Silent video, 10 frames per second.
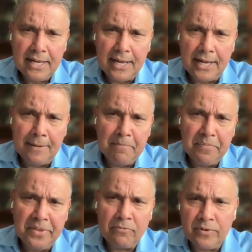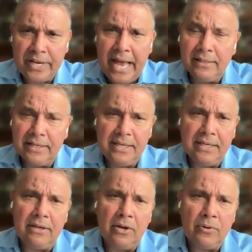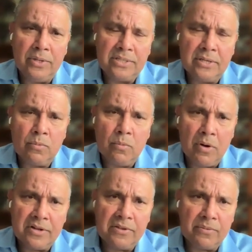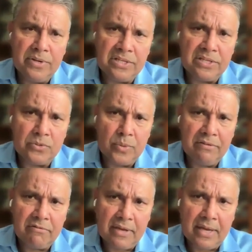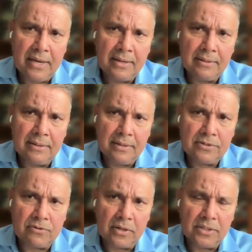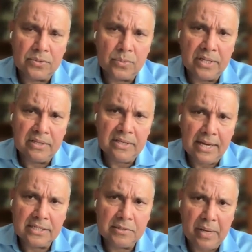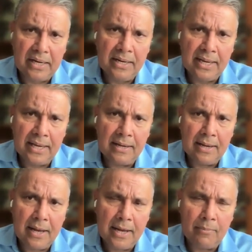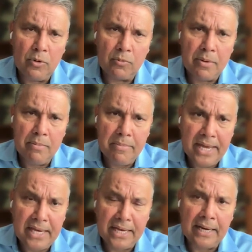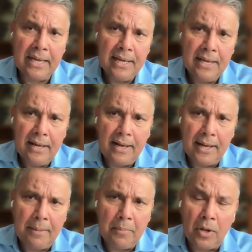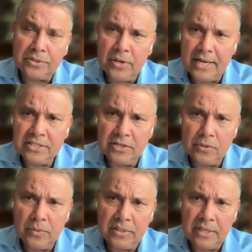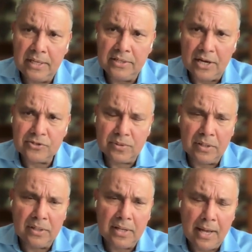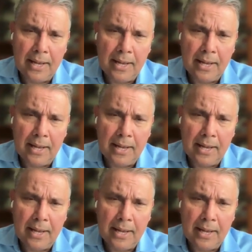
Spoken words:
The reality, though, is that one of the reasons we think the struggles with tech spending will remain also has to do with the industrial